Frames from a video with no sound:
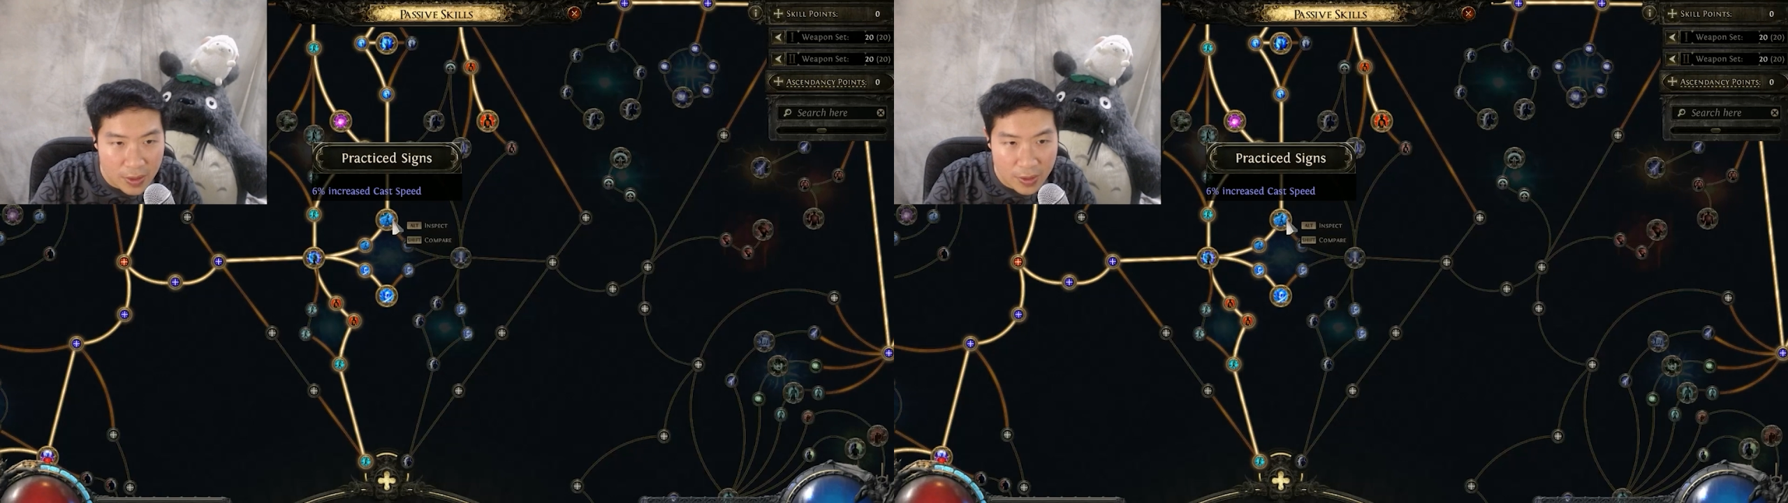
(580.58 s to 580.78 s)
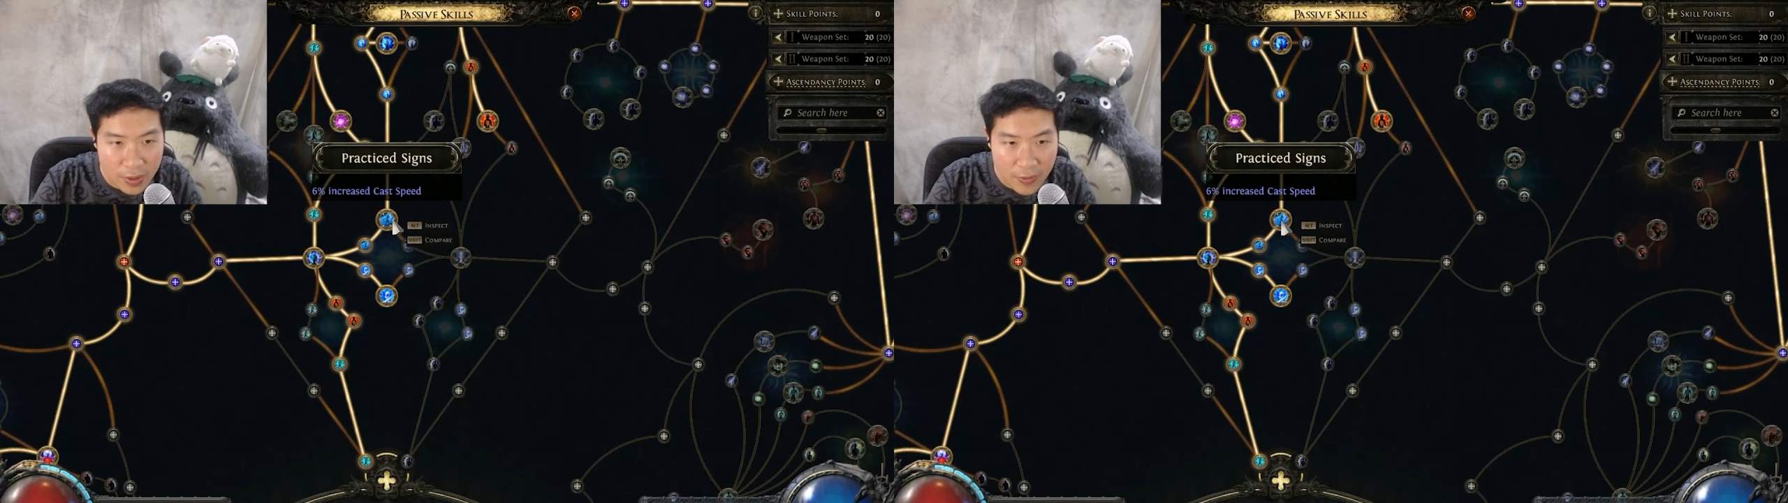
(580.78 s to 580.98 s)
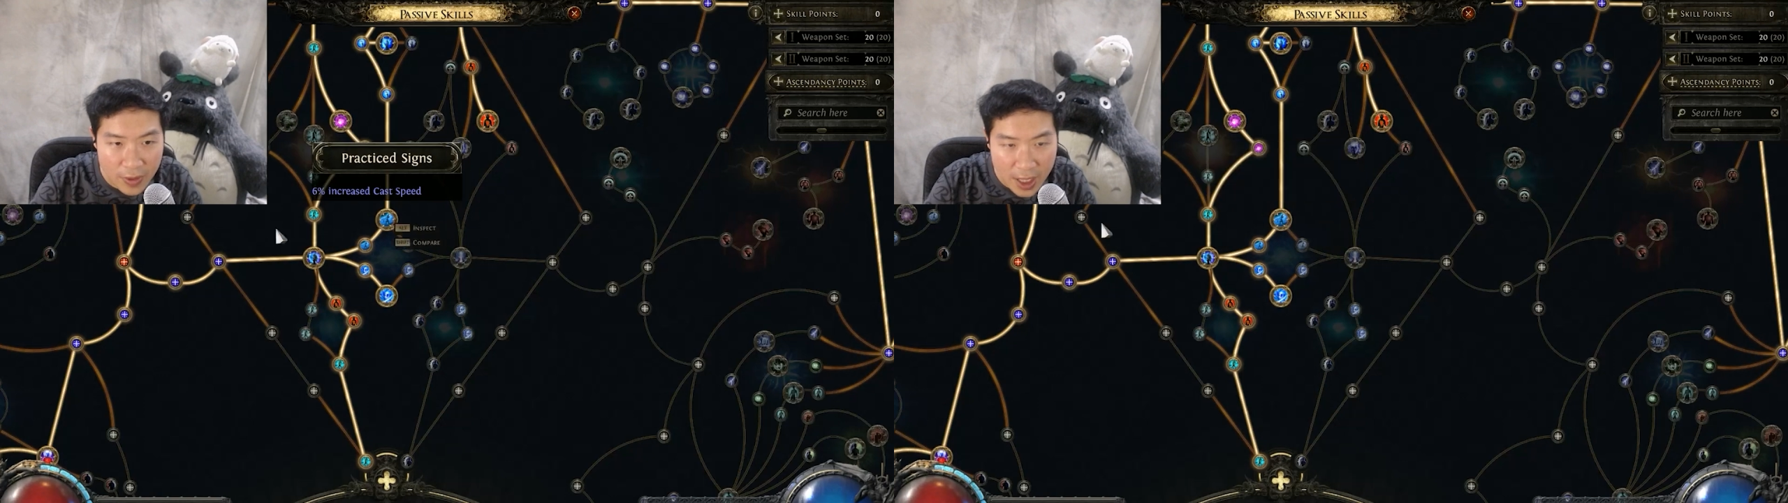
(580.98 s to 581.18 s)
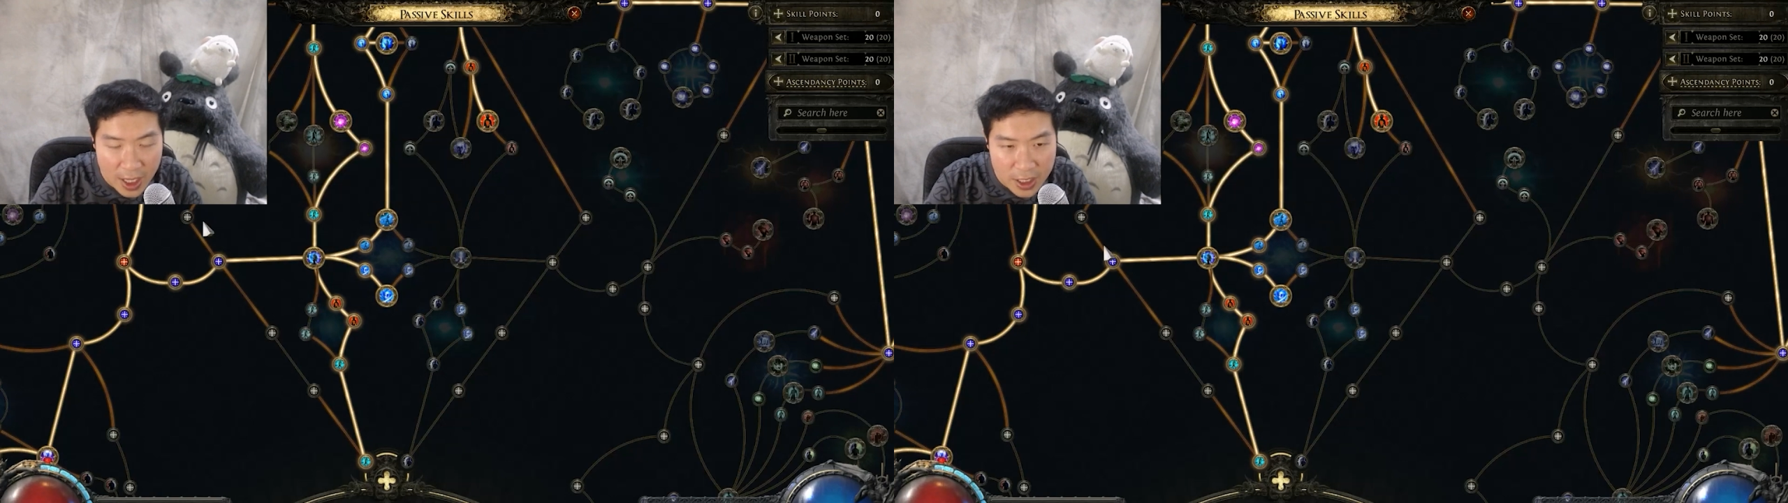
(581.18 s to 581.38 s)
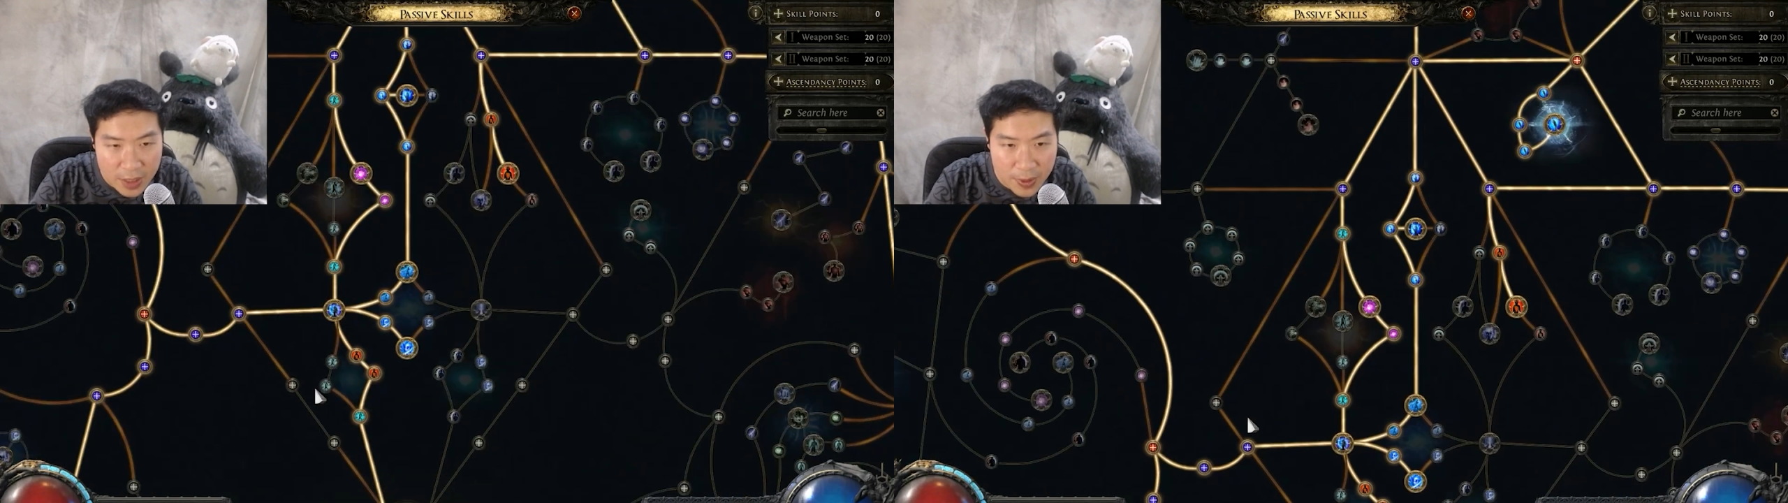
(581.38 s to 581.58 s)
go for
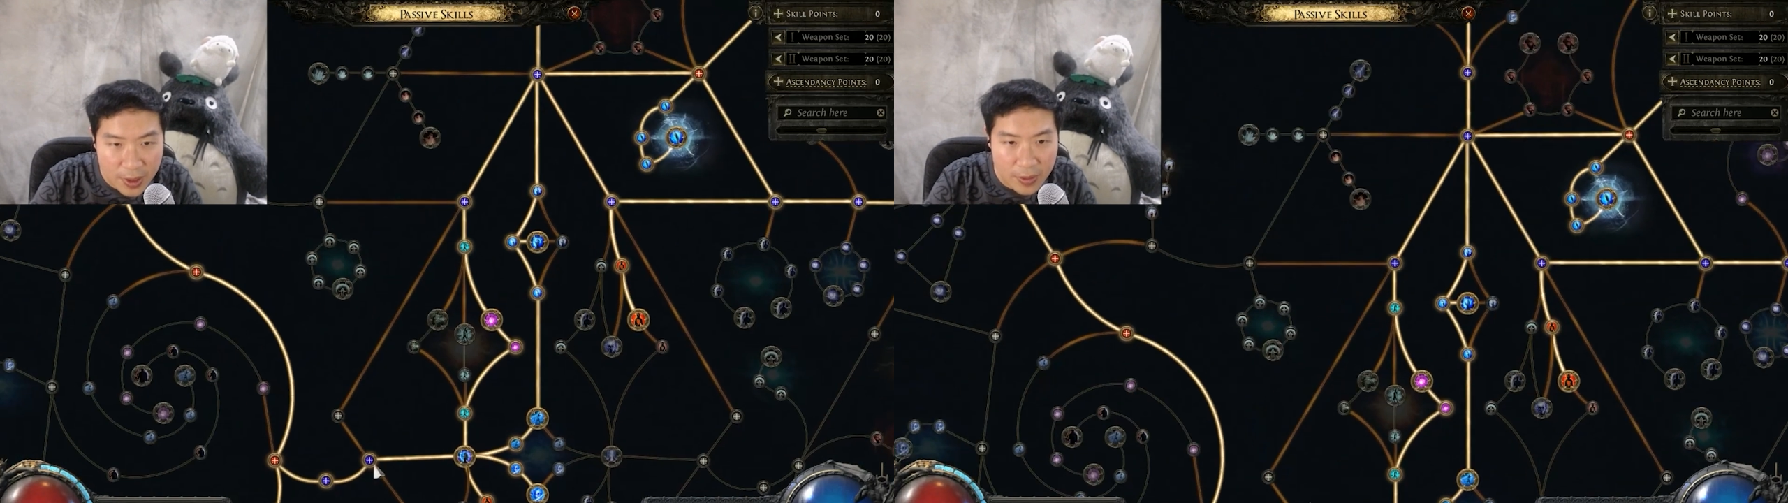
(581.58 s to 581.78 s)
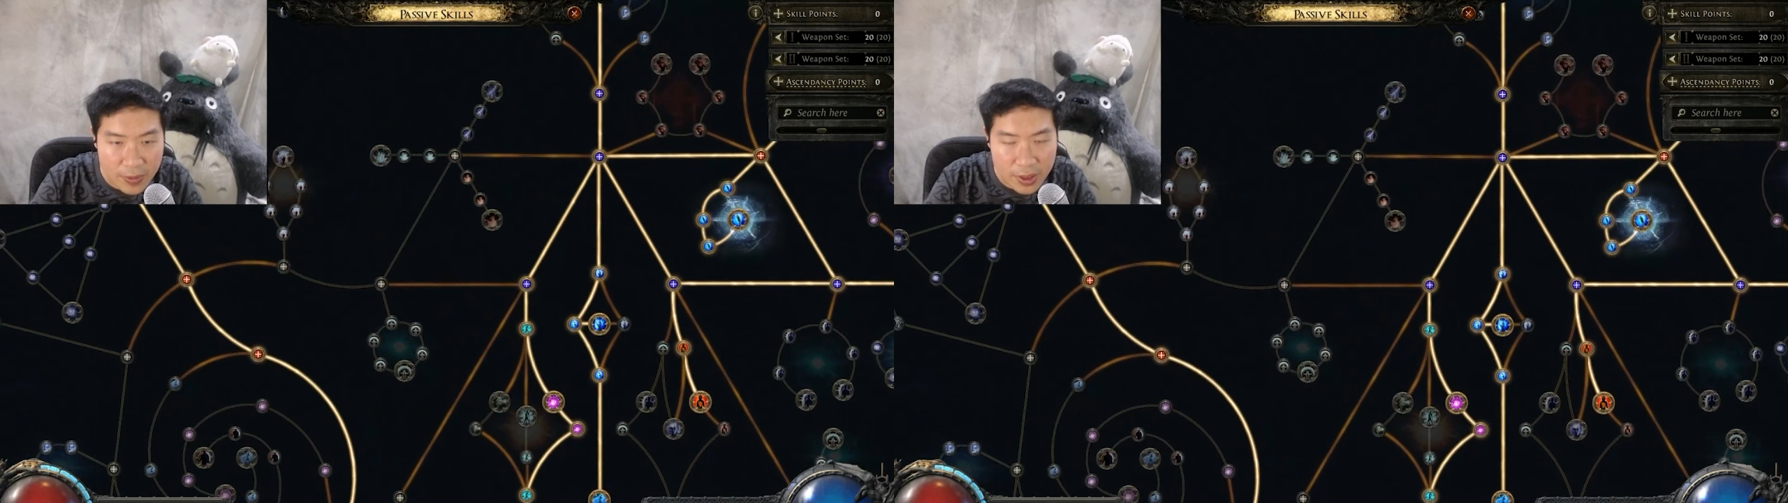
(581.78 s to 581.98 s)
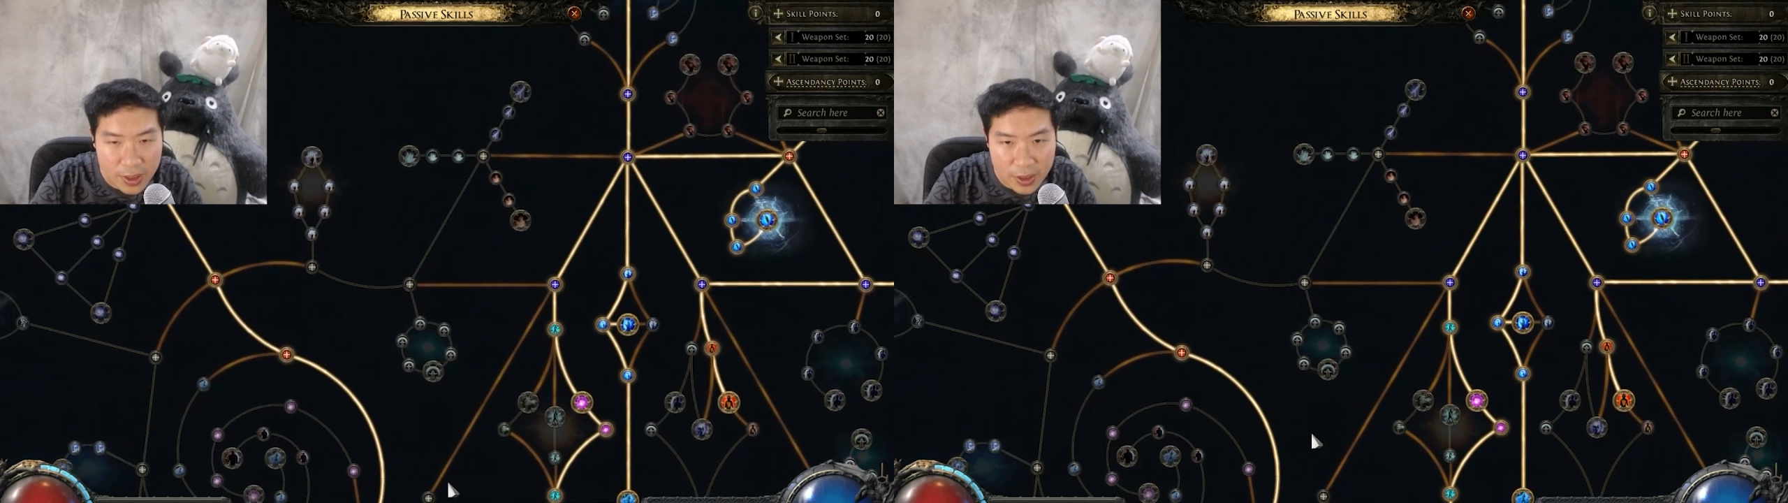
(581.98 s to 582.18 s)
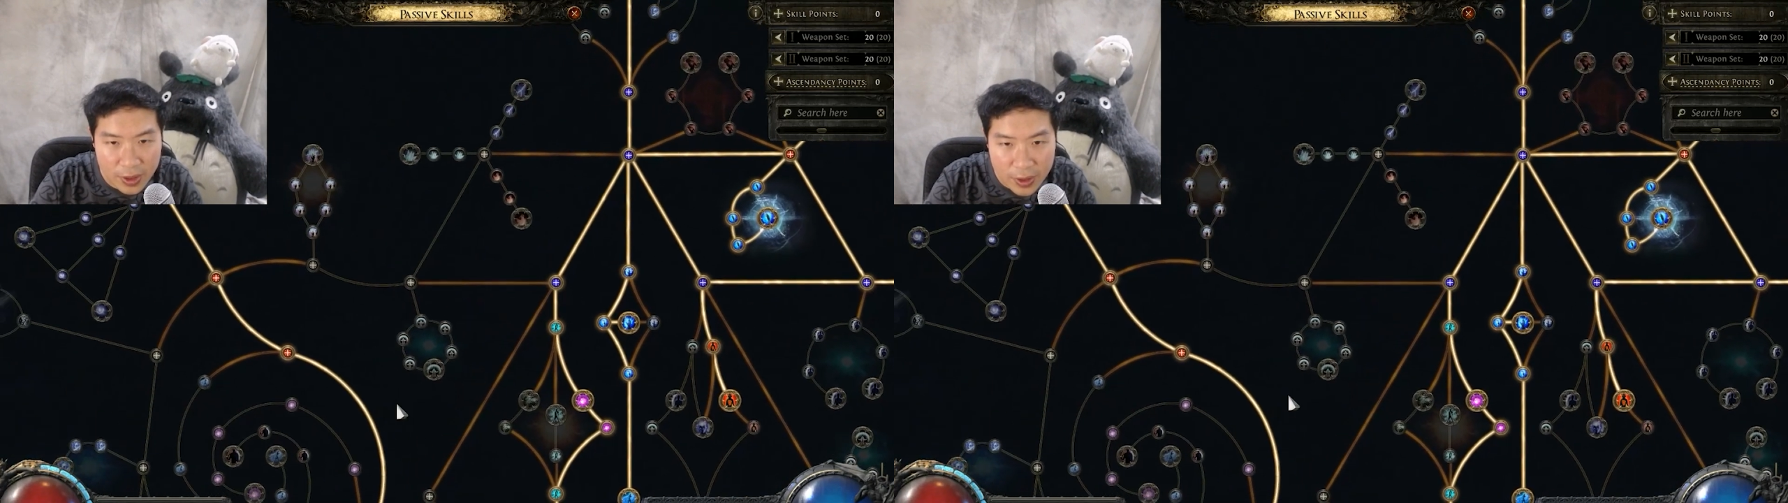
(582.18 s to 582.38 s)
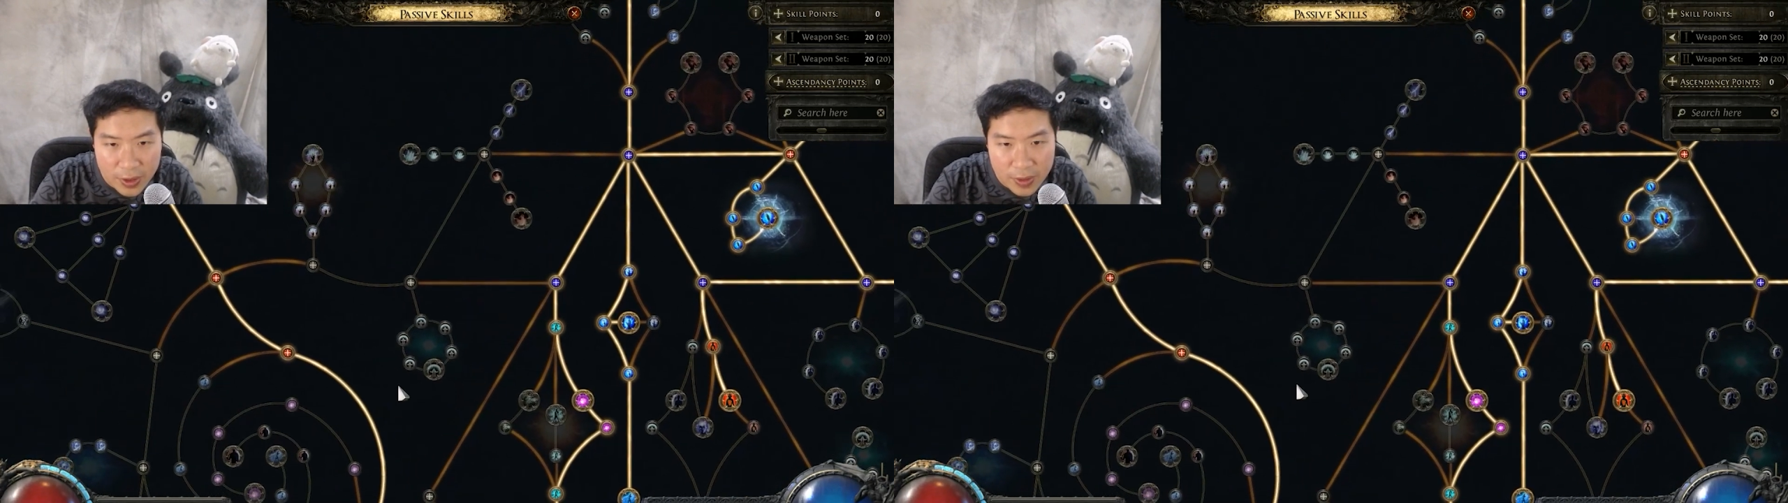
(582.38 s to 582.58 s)
cast speed, which is
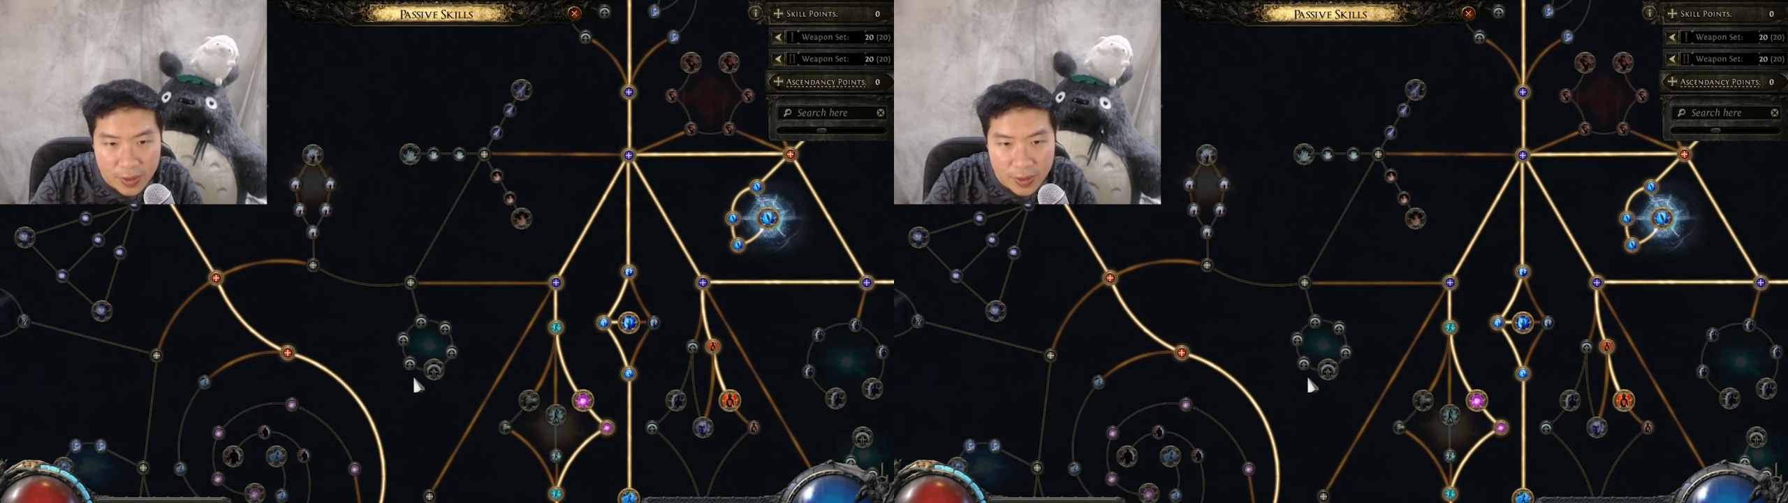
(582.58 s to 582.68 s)
good.